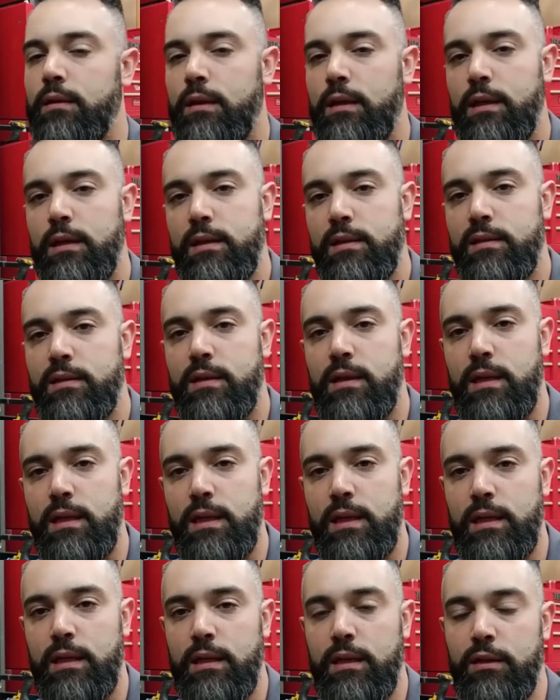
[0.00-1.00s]
is
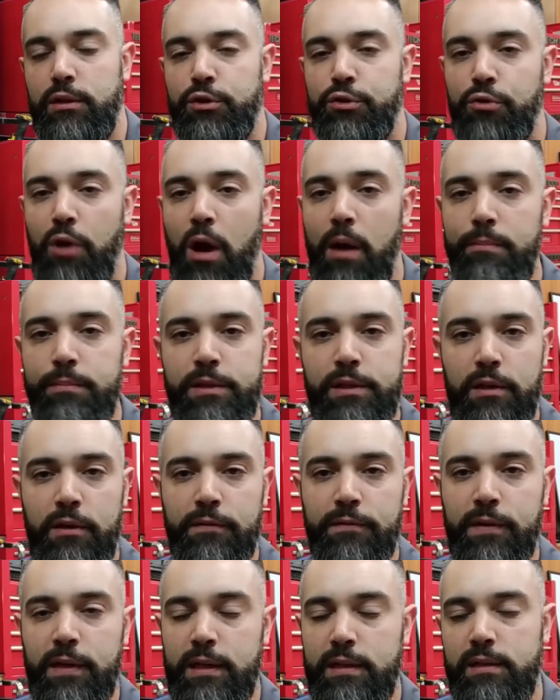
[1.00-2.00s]
the drum
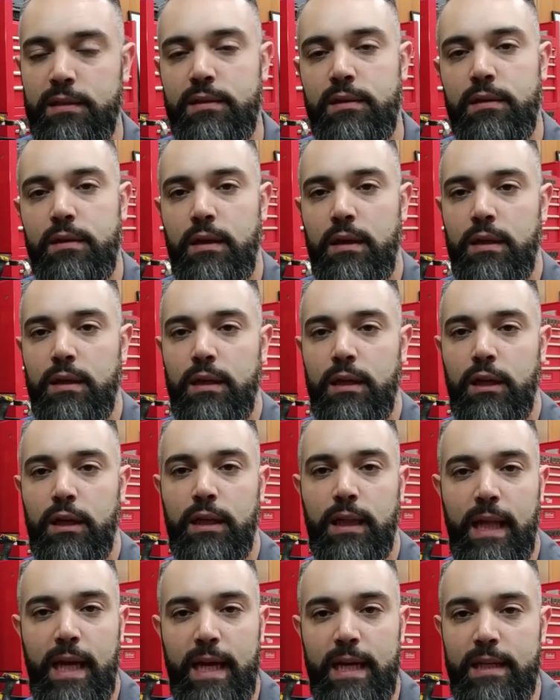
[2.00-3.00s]
surface
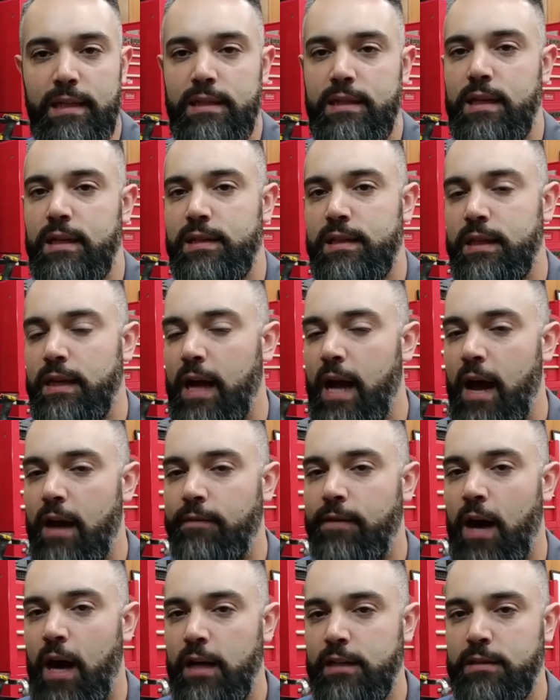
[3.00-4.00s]
glazed? Does it have
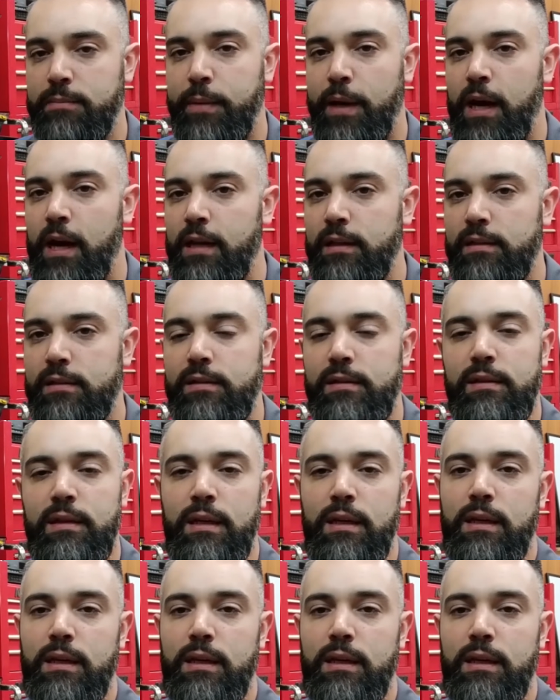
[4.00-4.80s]
hot spots?